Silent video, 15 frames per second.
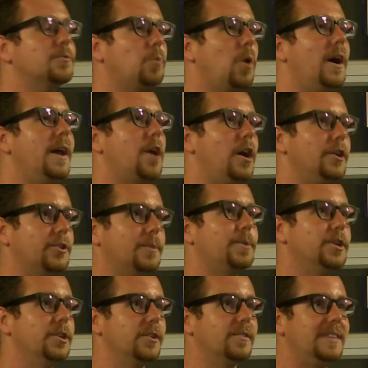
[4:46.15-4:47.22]
what
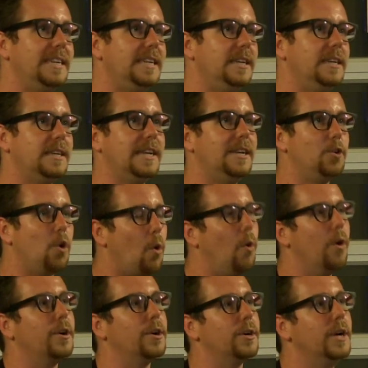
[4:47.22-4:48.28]
entrepreneurs need in
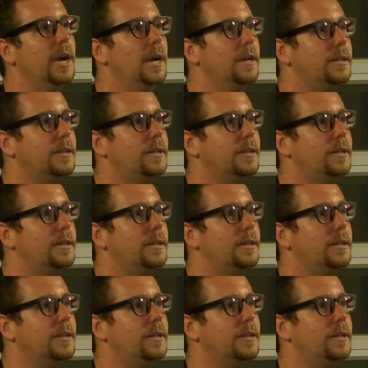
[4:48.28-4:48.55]
order